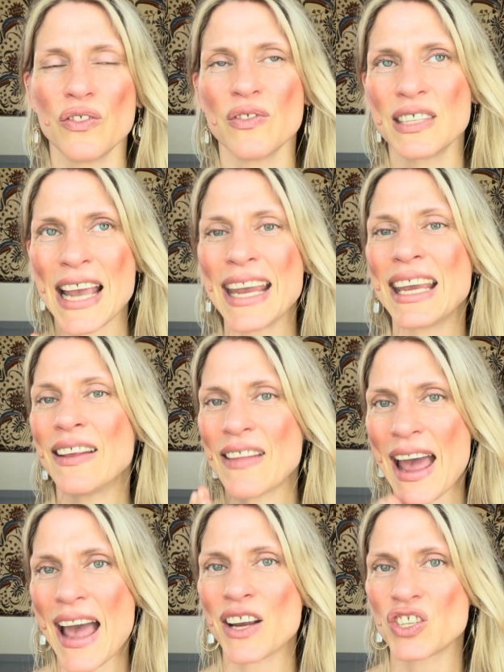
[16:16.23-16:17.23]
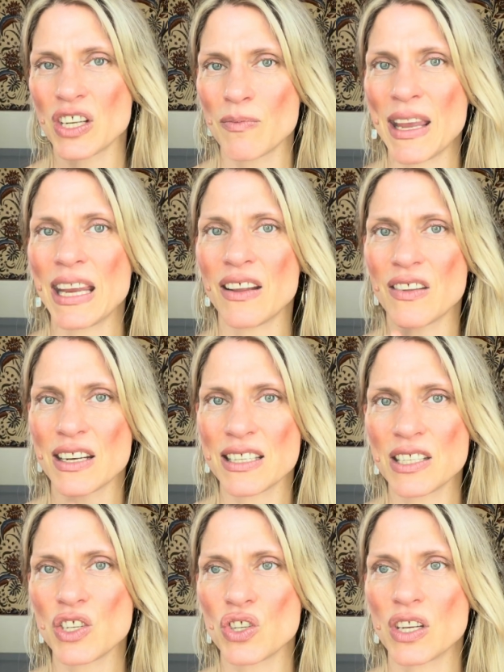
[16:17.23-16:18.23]
taking the action and making the
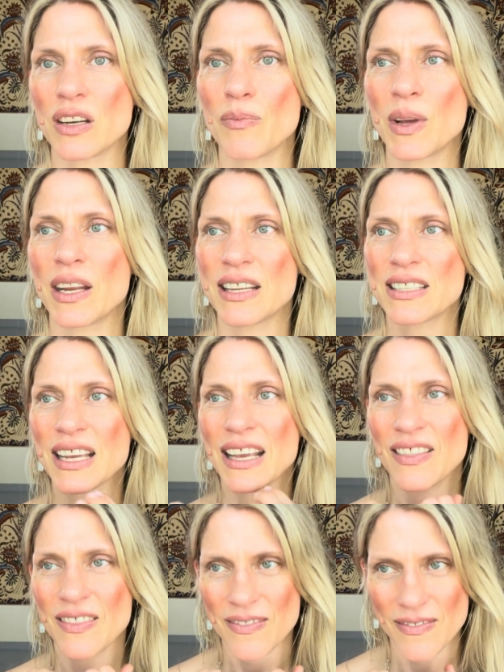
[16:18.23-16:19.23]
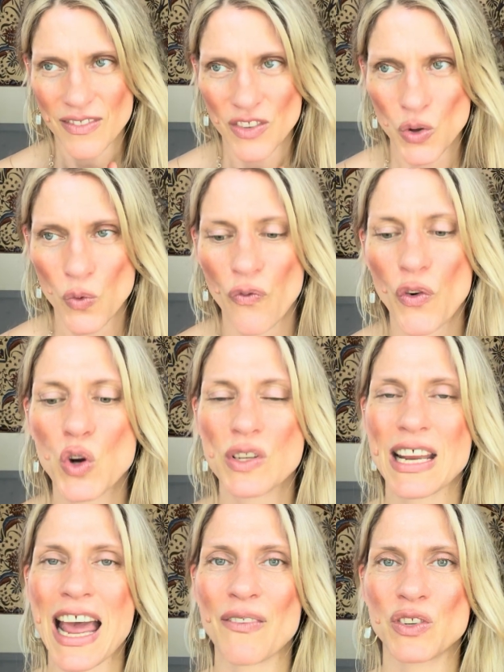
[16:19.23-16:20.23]
decision. But it's like, you first
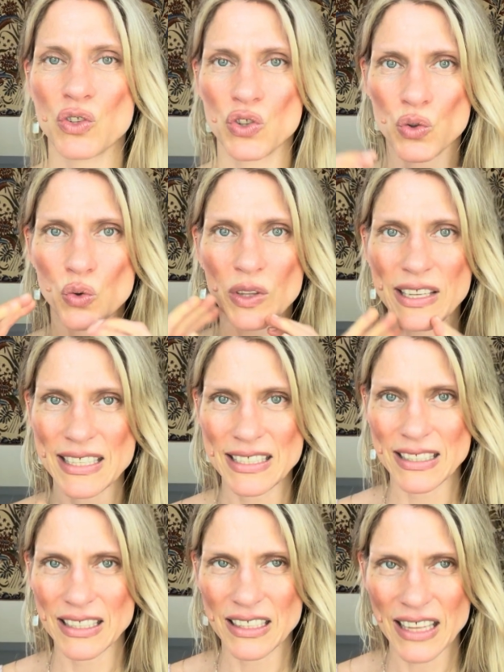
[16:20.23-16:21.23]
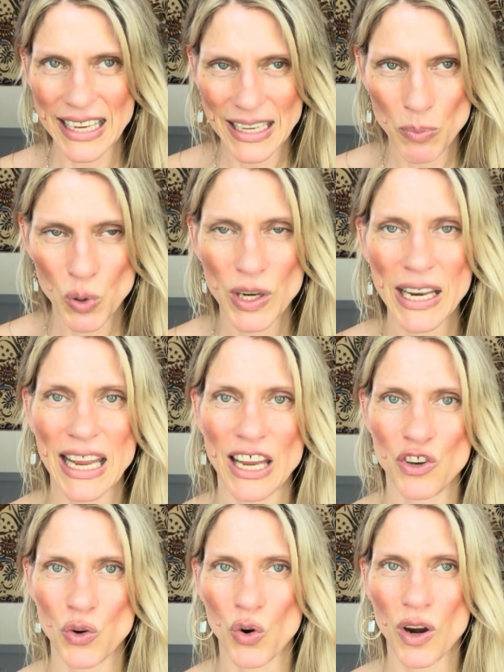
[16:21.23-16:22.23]
have to truly like put it in
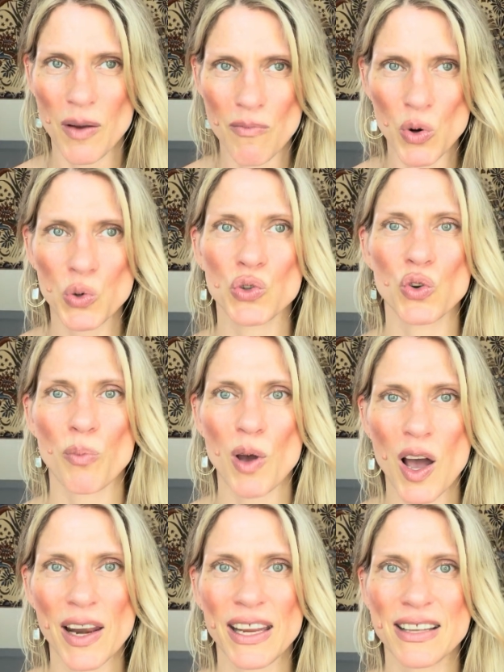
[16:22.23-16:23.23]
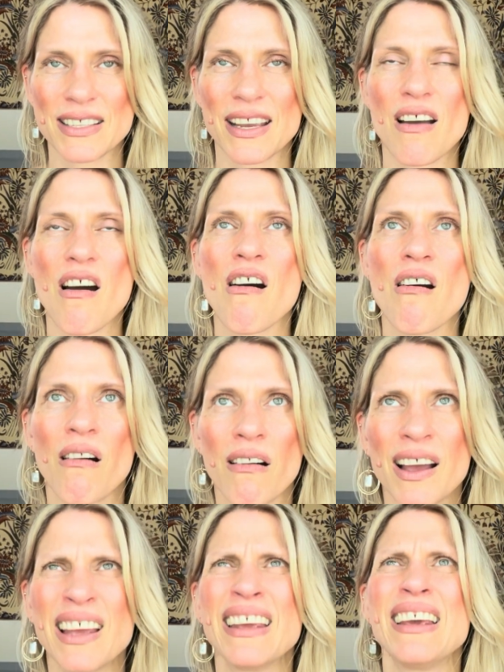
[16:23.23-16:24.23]
your emotional body and say, oh,
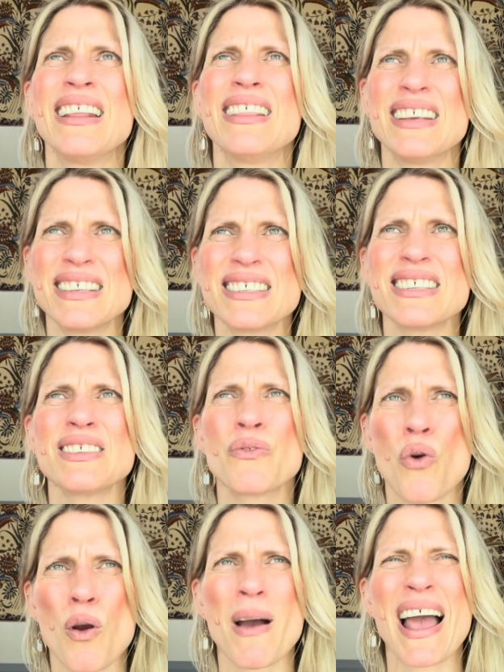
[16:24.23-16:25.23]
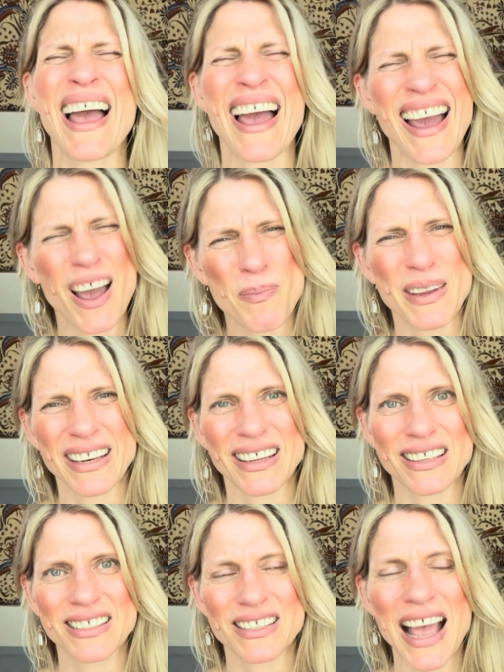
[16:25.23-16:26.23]
this is for my
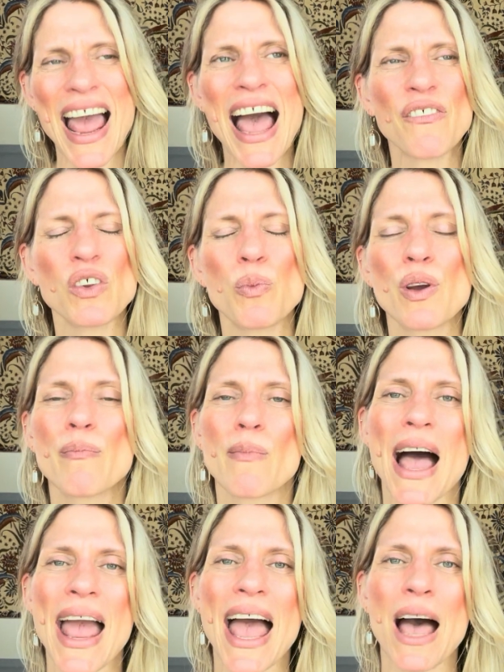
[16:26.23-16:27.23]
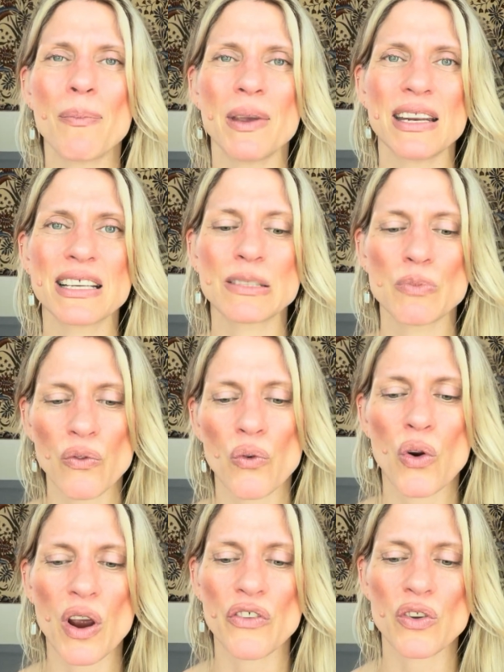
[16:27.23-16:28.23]
happiness. I have to put my happiness
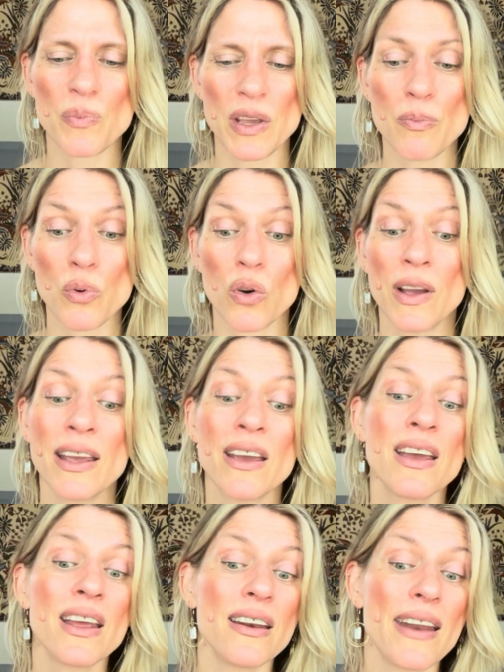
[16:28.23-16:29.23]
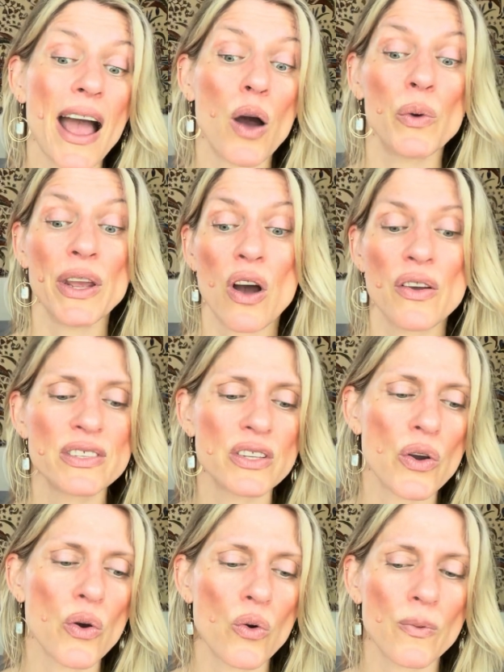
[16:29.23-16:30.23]
before other people. Now, we
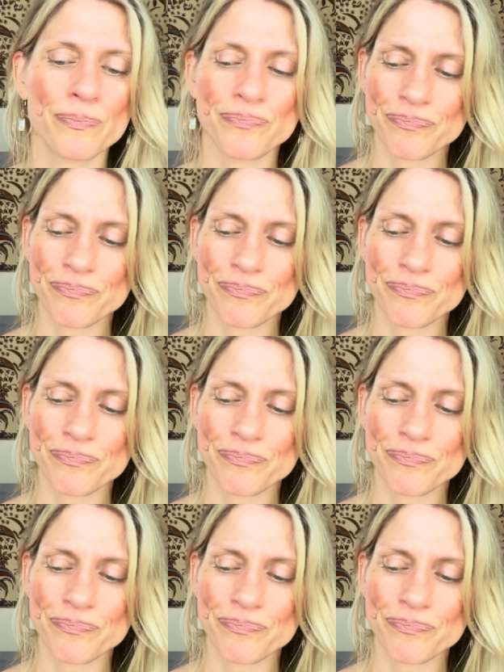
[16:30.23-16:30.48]
also,